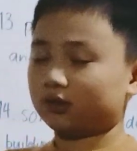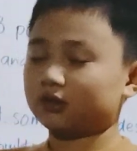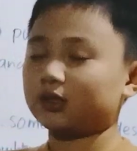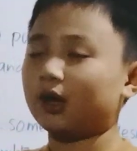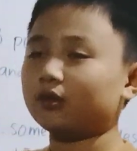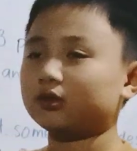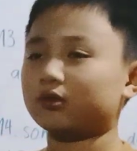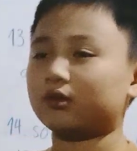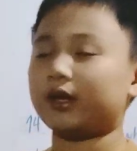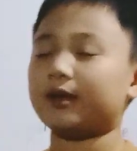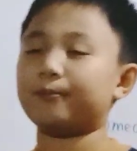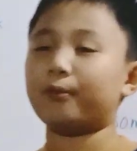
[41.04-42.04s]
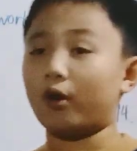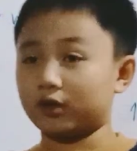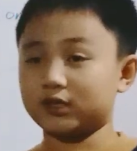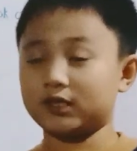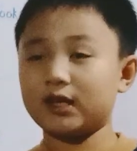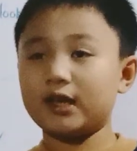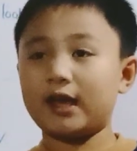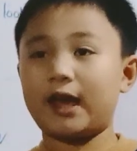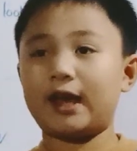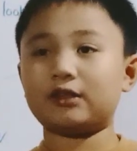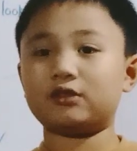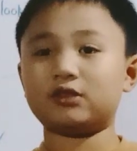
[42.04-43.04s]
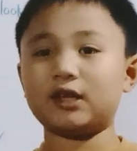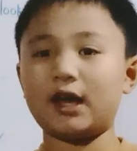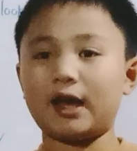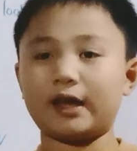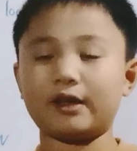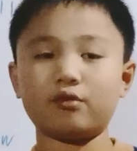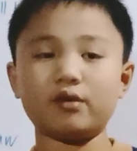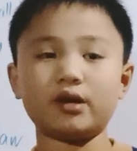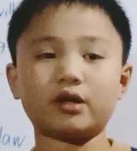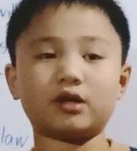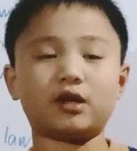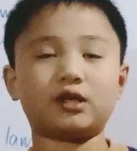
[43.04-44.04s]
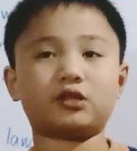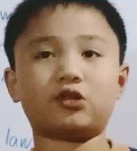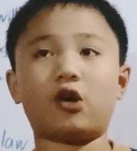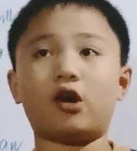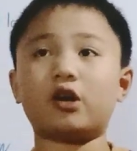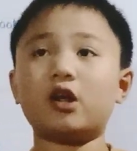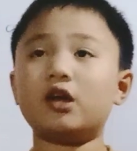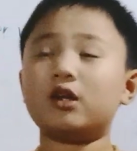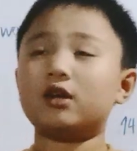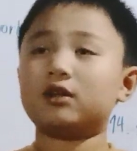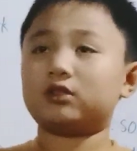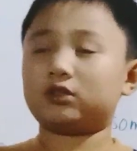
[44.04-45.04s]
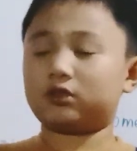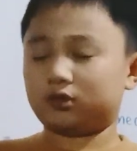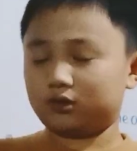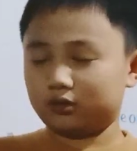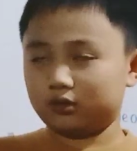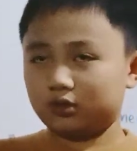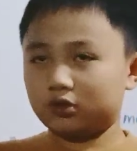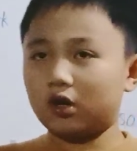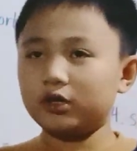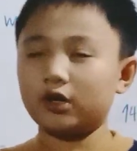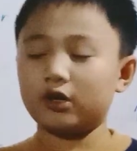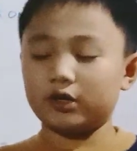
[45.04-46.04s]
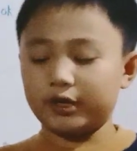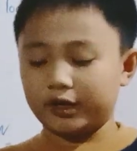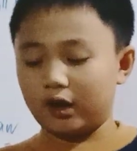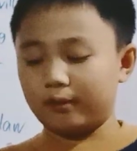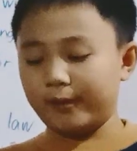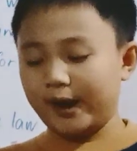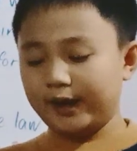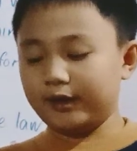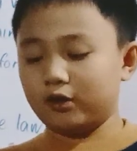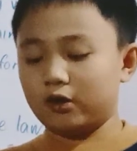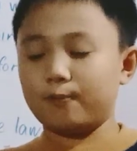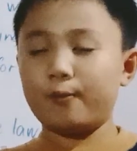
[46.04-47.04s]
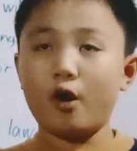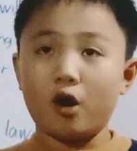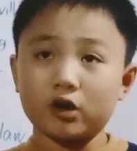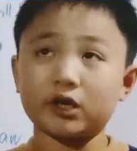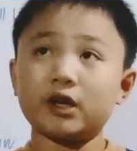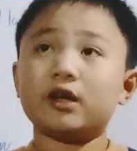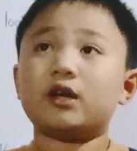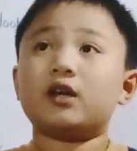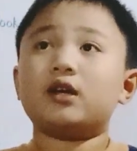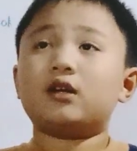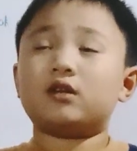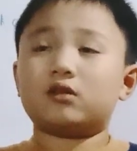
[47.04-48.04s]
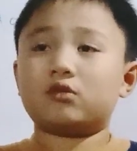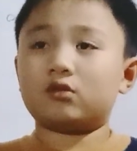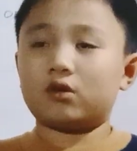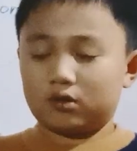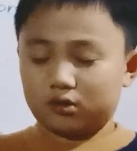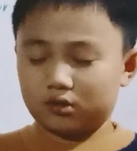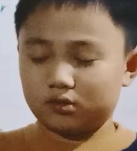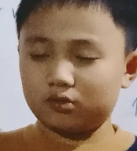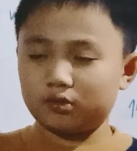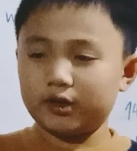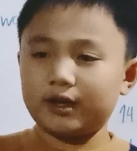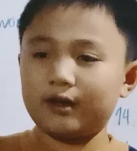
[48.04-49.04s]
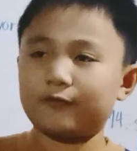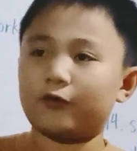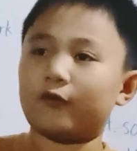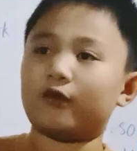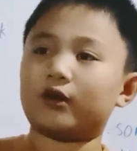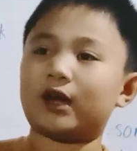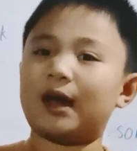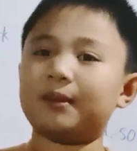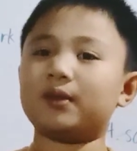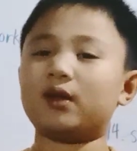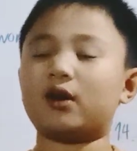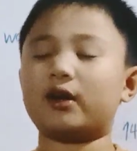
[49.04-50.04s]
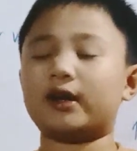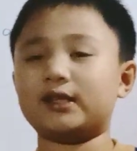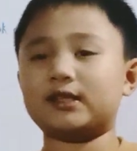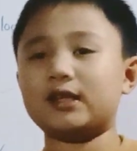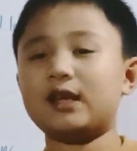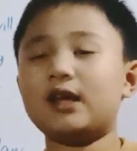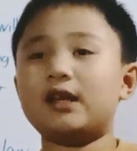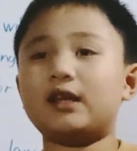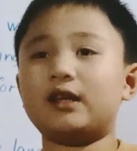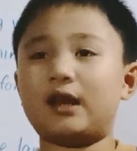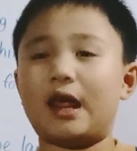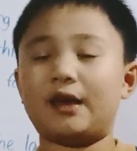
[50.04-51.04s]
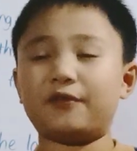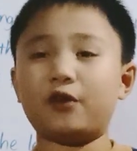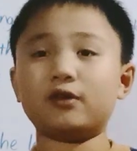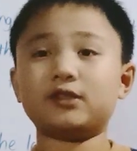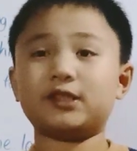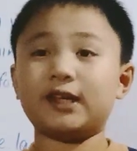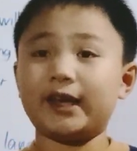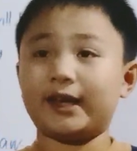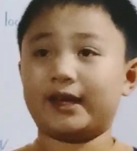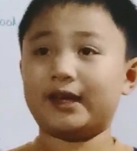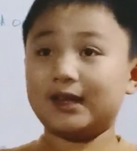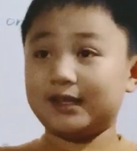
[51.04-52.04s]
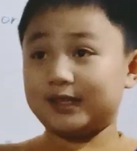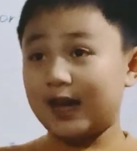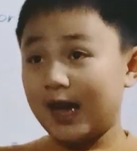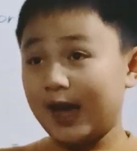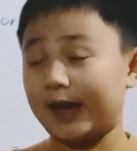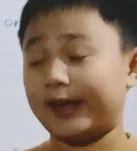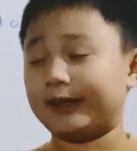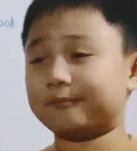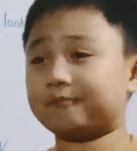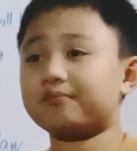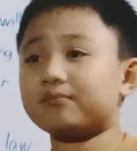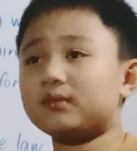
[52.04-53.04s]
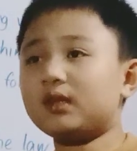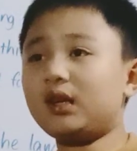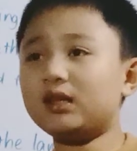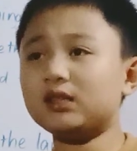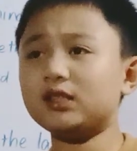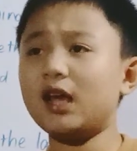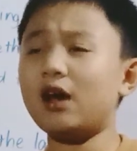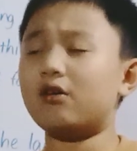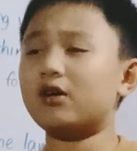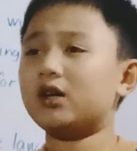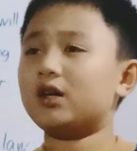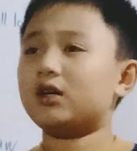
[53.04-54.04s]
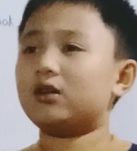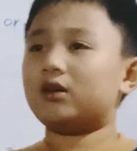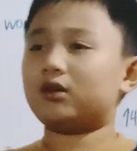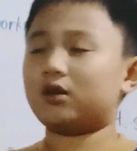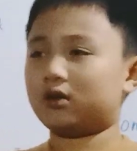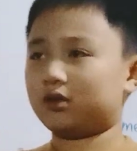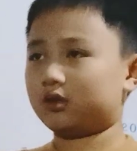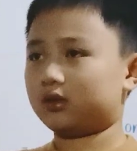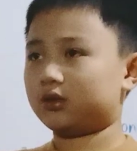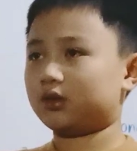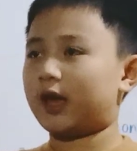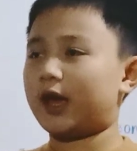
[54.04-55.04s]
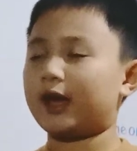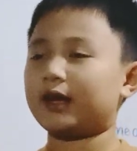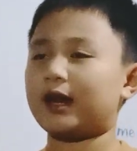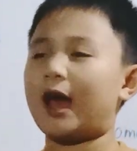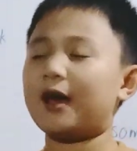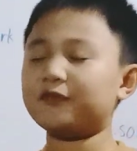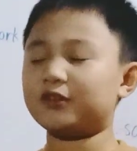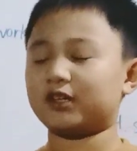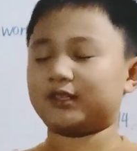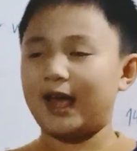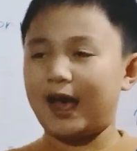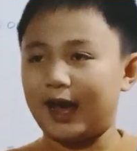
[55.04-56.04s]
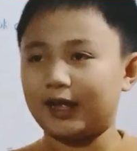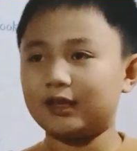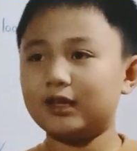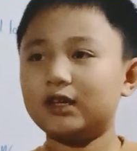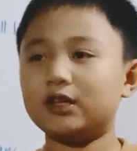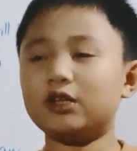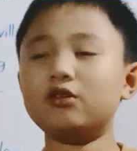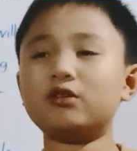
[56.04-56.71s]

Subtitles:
those 3 books. And today we're gonna start learning a brand new book, Reading for Vocabularies Level D. Yay! So, and after that, we